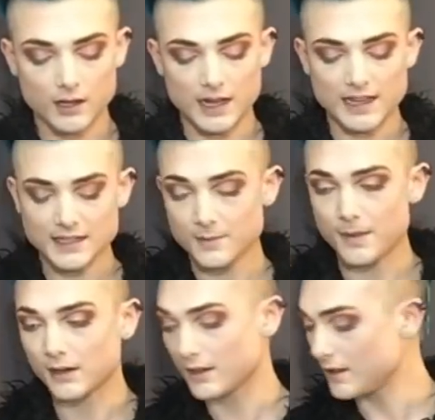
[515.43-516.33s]
I like to
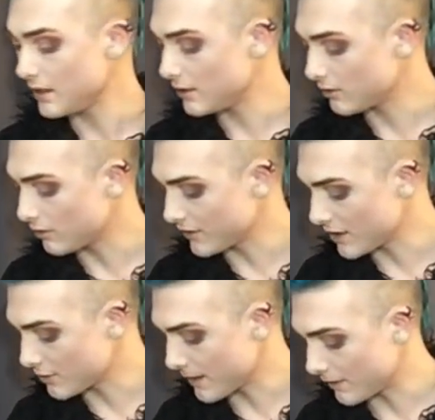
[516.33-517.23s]
marry all
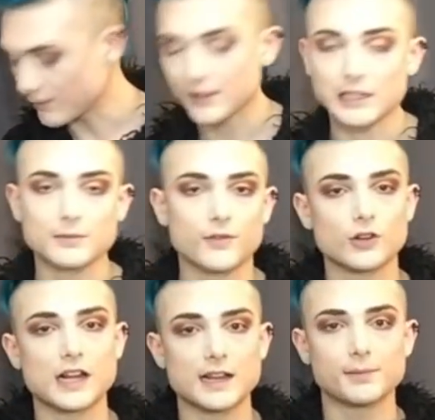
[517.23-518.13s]
the other powders together
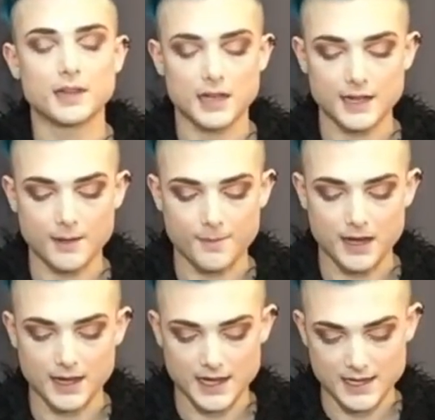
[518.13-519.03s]
before I apply
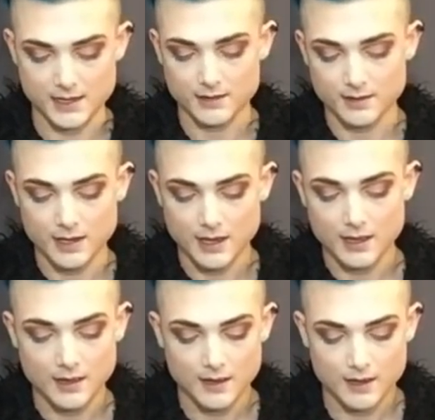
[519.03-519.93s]
my
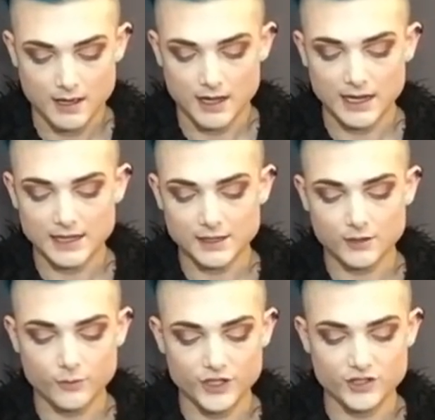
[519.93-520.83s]

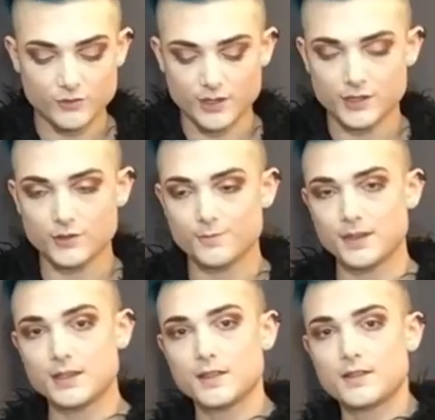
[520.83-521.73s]
highlighter, which is going to
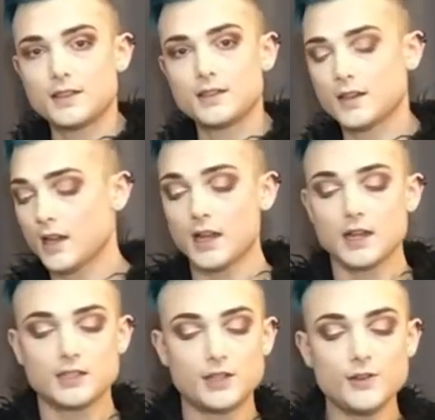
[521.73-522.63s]
be the
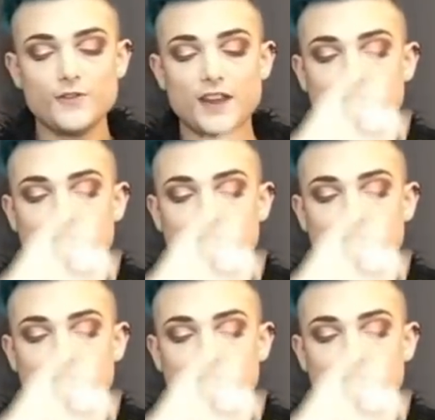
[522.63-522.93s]
Too